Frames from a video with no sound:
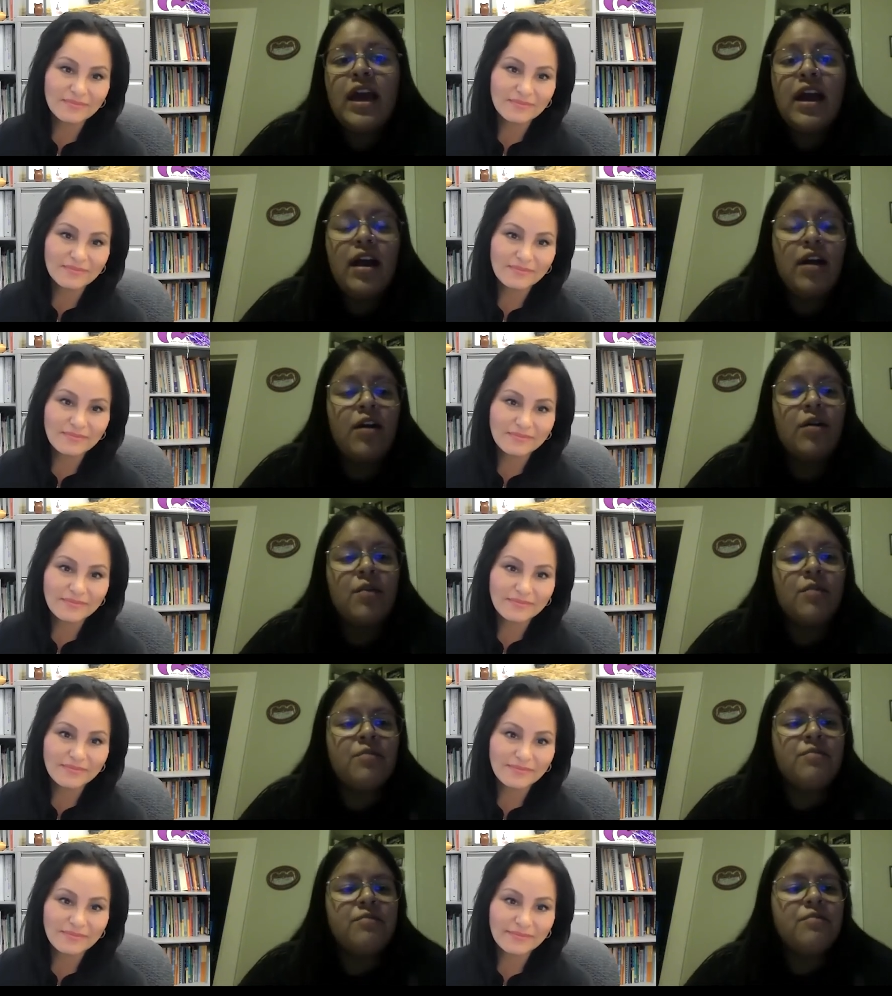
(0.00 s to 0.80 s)
Speaker 1: um,
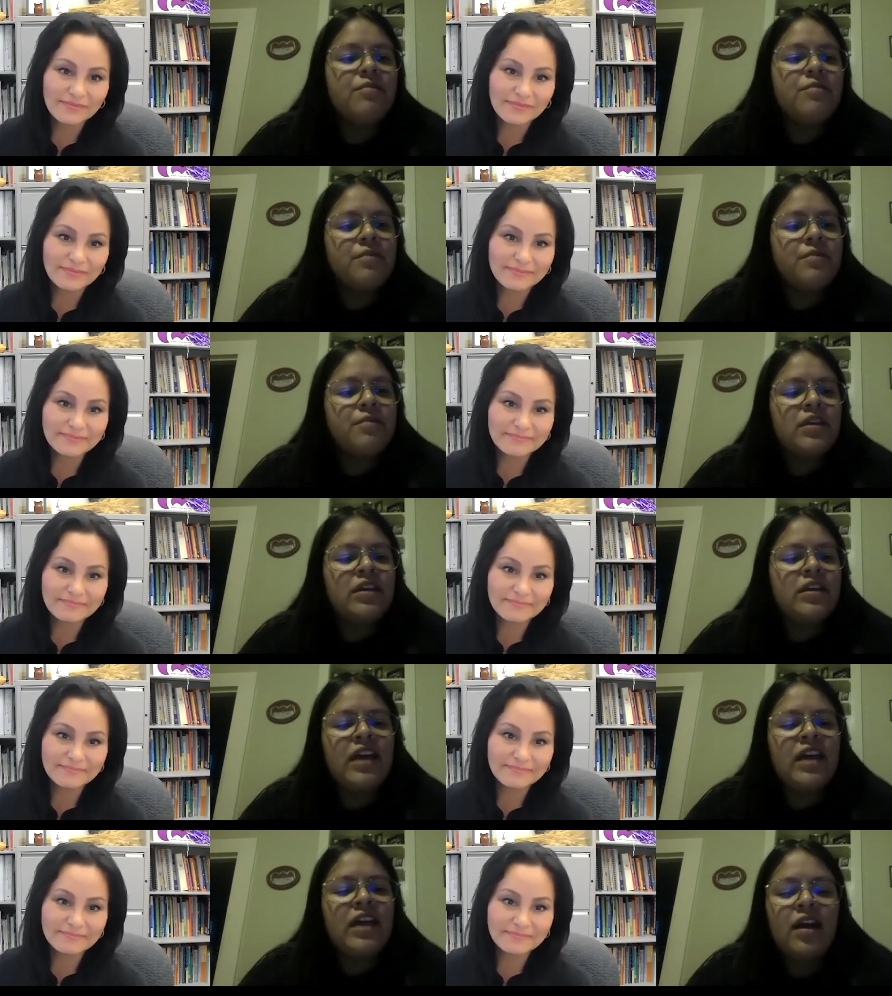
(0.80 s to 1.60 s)

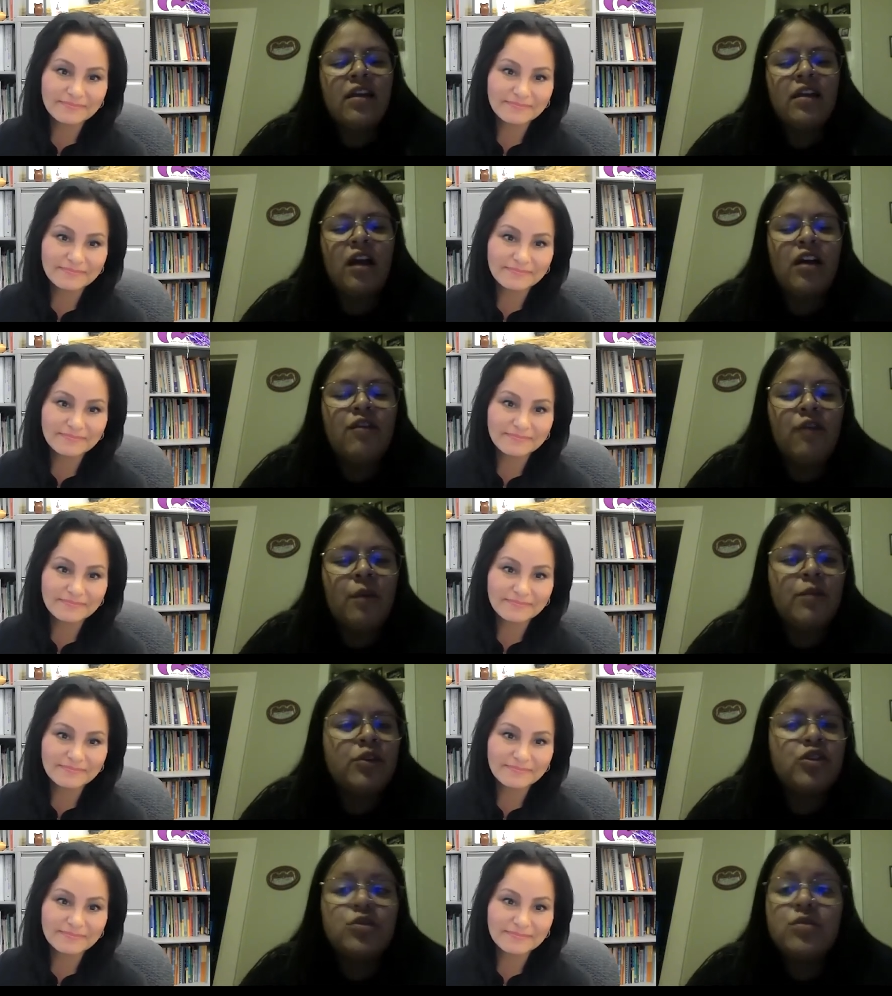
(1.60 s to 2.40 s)
get a lot of
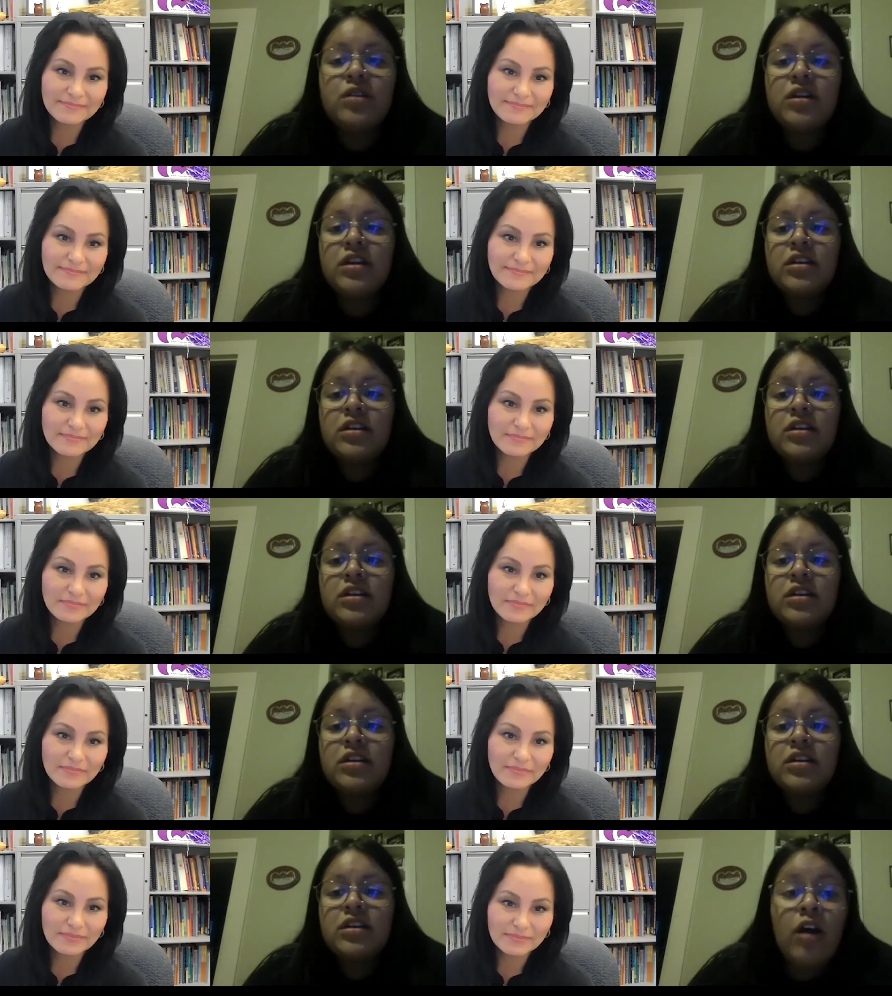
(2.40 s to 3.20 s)
opportunities
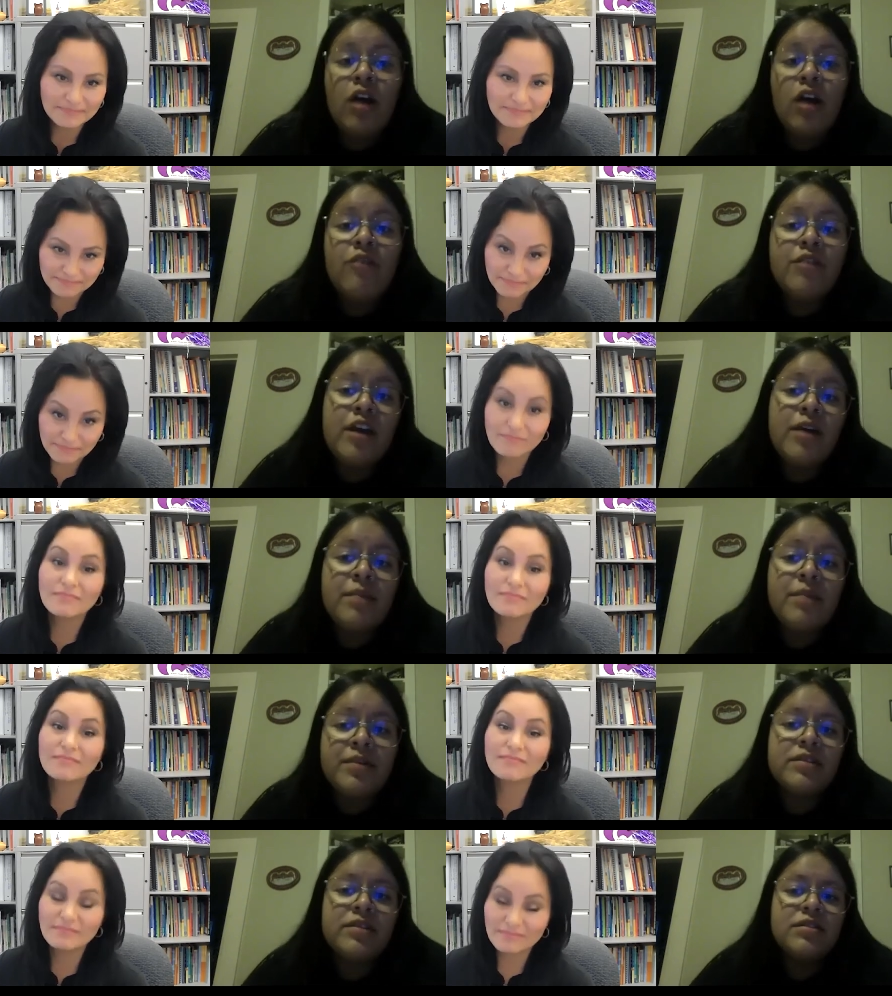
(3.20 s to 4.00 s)
on and off
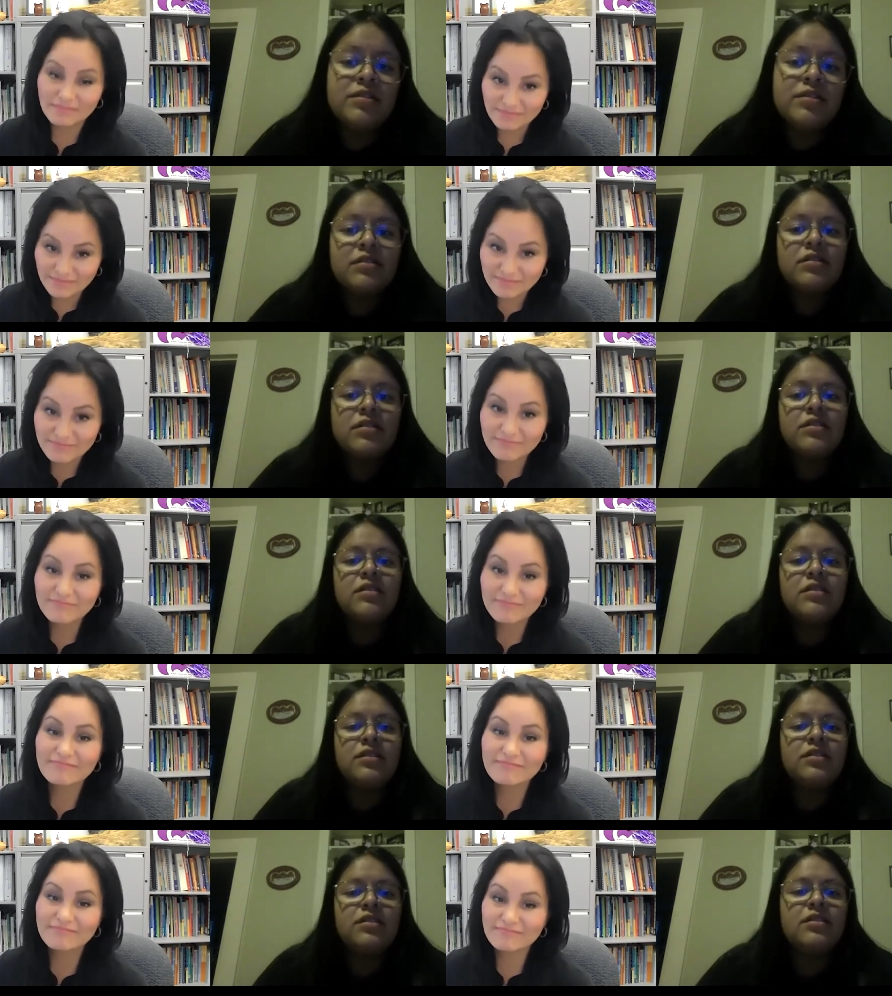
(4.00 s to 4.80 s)
campus.
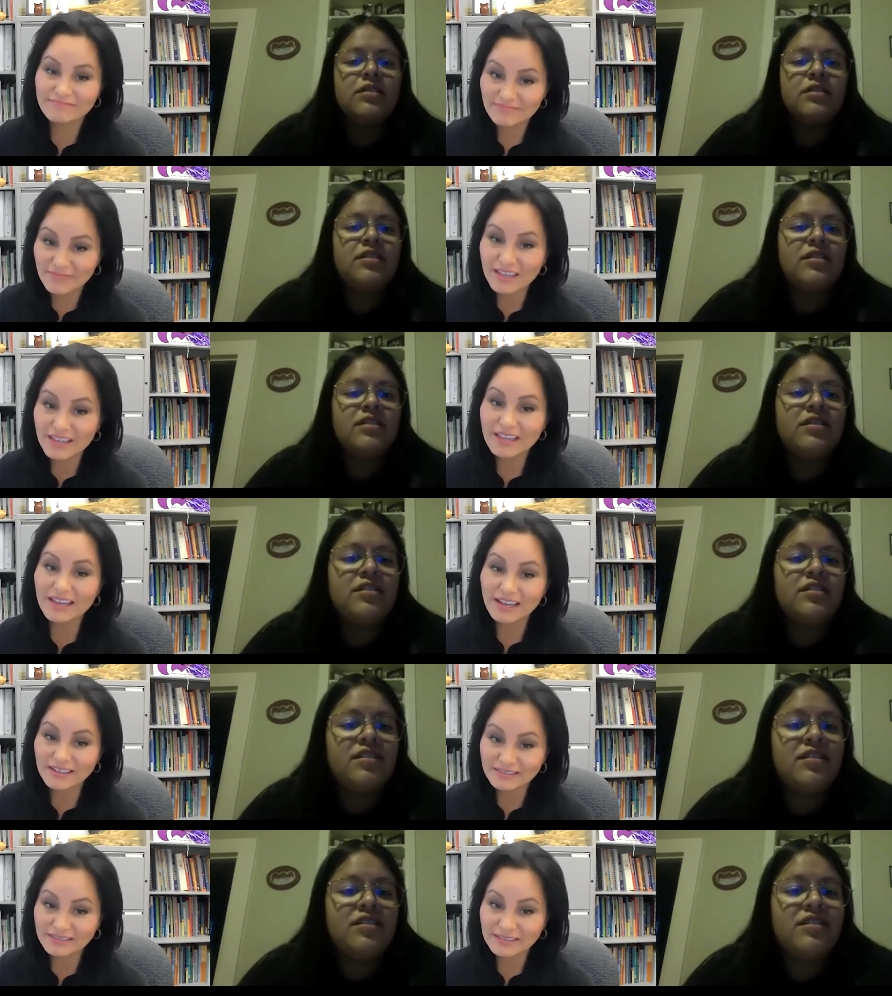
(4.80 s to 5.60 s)

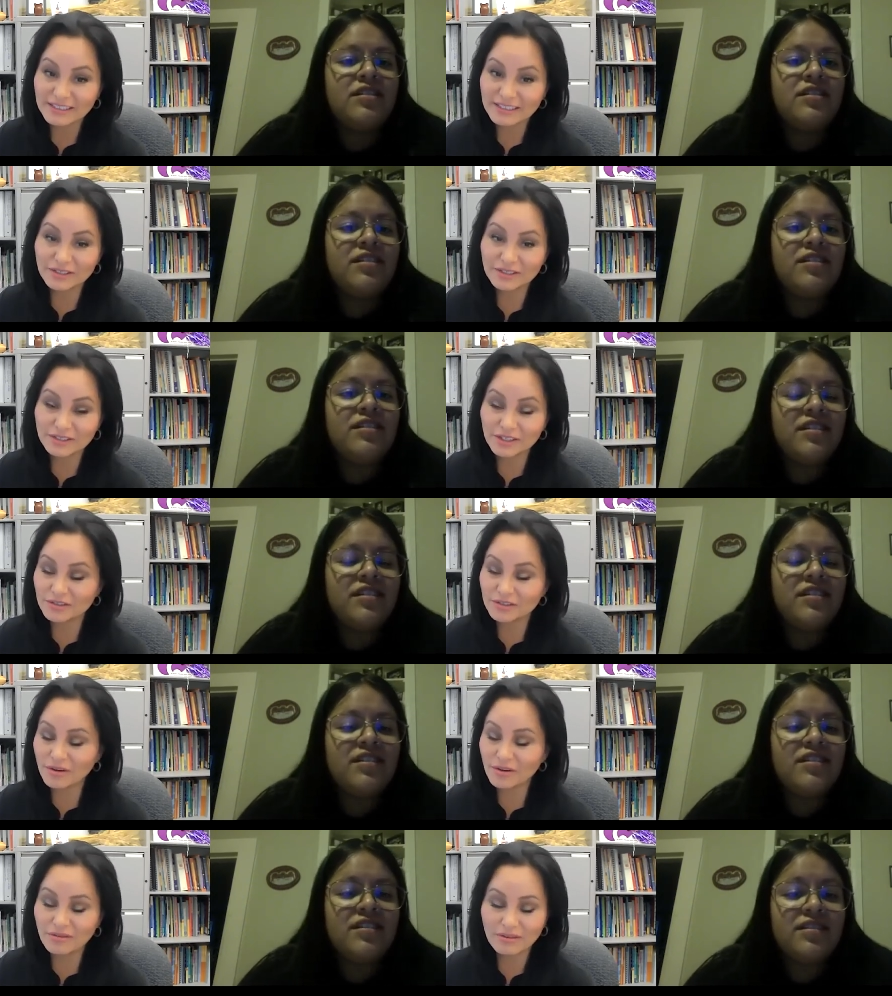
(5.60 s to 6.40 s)
Yeah, you're,
Speaker 2: you're
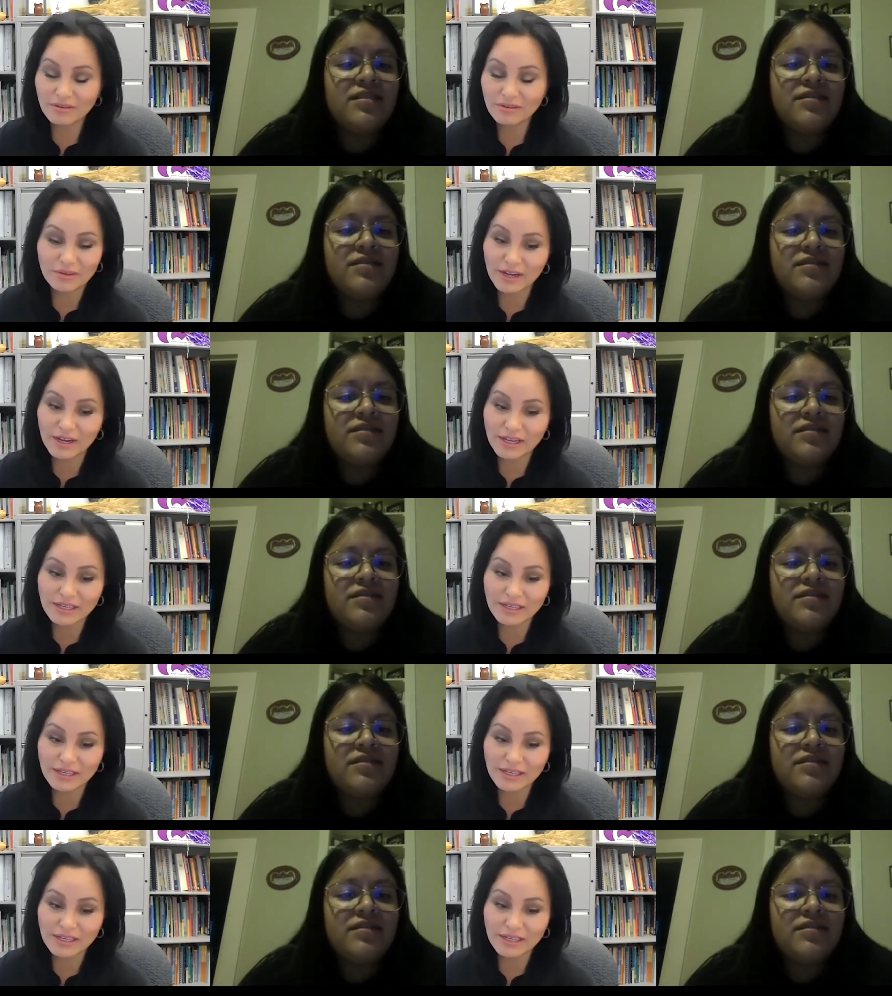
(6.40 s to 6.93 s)
totally right.